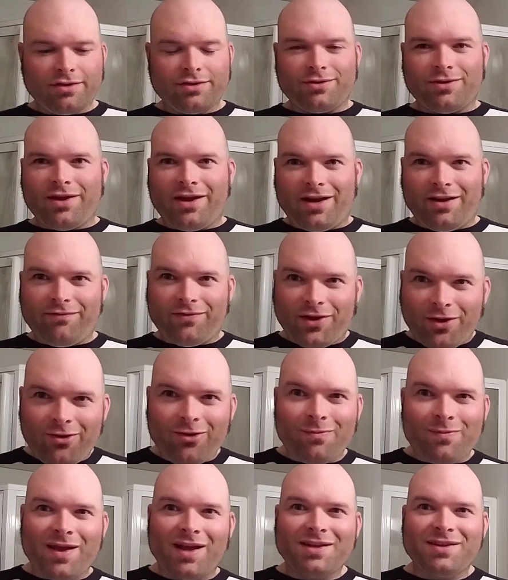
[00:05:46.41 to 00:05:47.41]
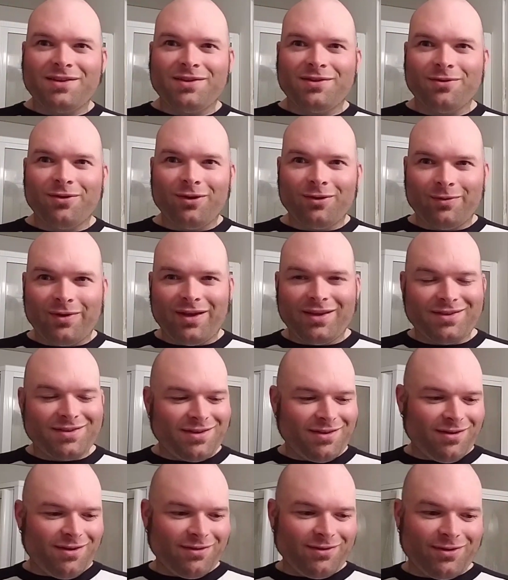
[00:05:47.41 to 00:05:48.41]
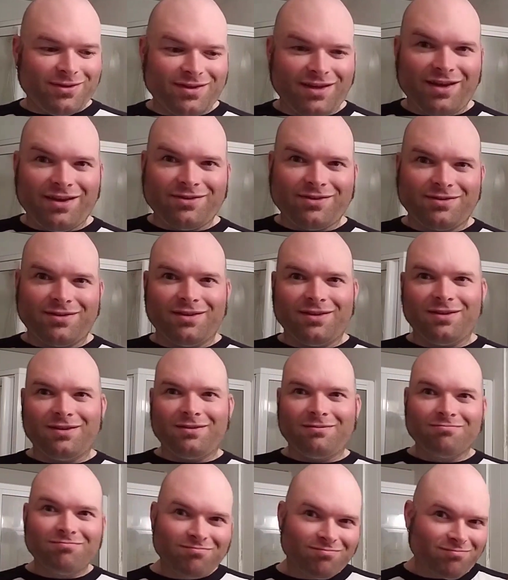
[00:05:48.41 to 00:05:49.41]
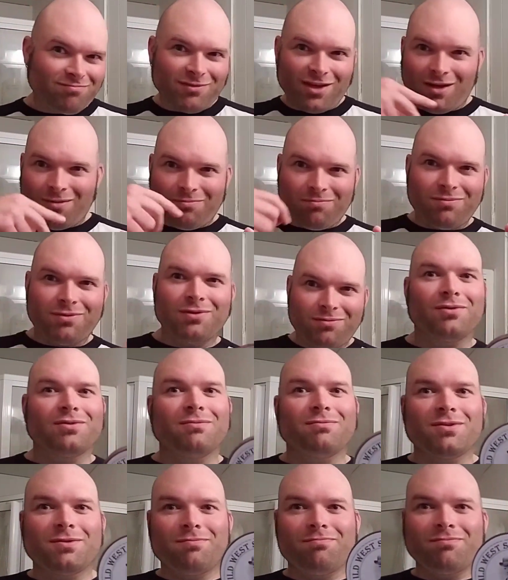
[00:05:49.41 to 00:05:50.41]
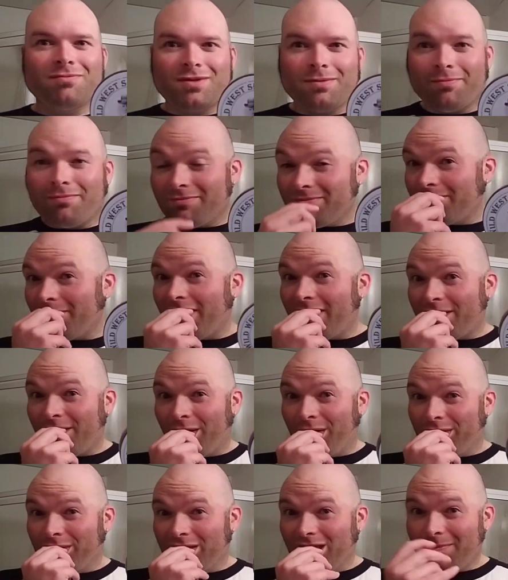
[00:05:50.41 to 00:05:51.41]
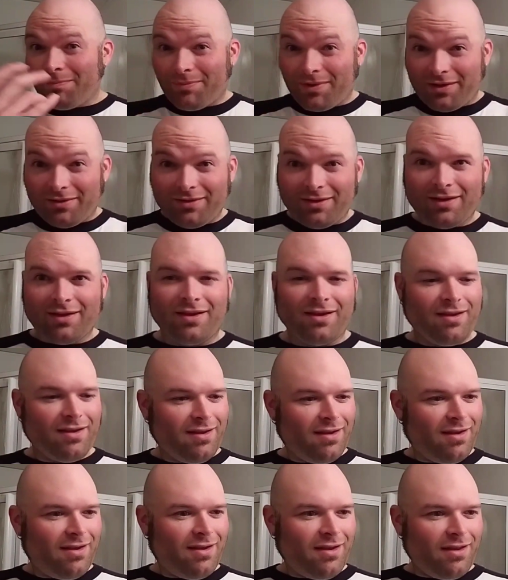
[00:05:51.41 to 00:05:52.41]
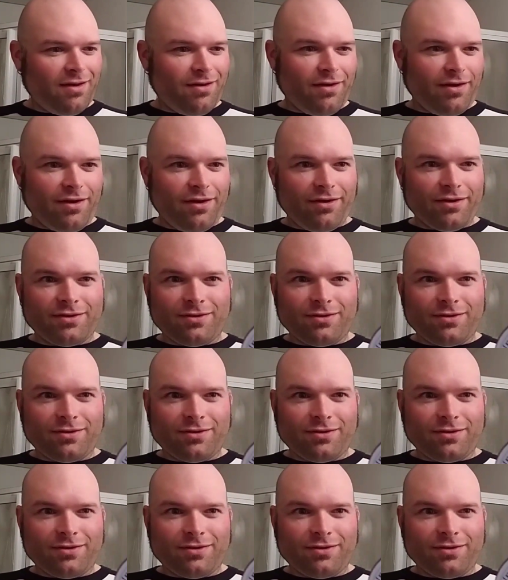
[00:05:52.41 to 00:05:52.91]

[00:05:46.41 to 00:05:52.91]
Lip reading: So kind of going back to the Old West, all those guys at the, throw some tobacco on their lip, and there you go.